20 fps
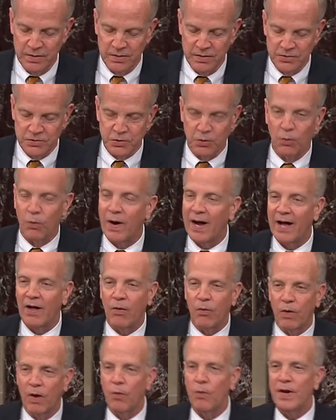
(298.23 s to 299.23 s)
So while
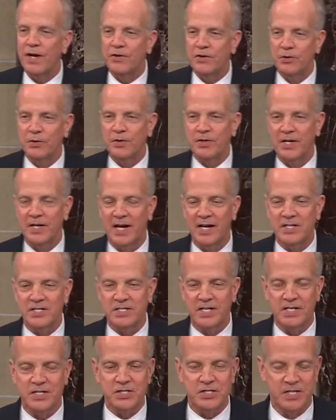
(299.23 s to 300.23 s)
what we do in the United
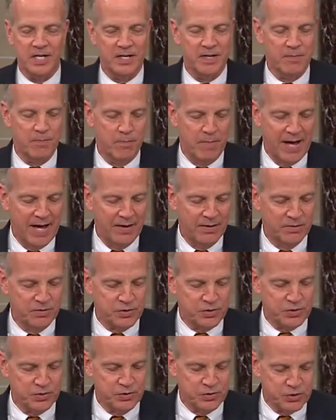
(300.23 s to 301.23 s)
States Senate
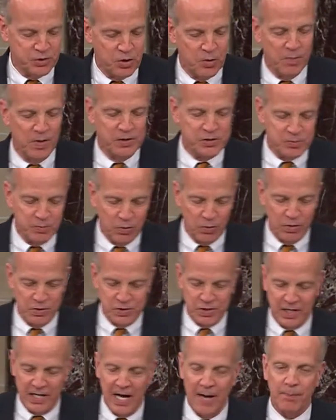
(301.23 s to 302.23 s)
matters, so much more is
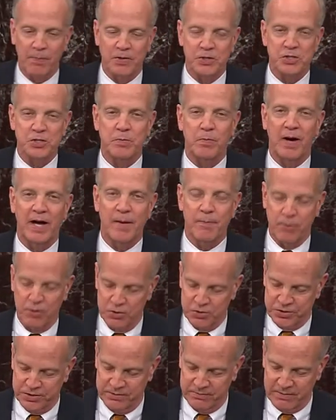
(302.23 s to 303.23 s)
accomplished by a
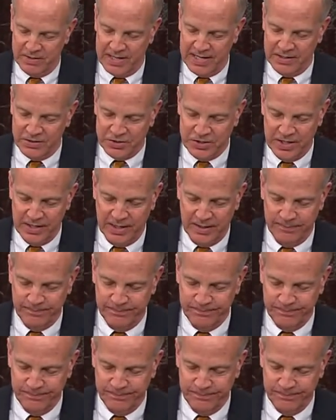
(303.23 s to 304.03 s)
person like Sonny.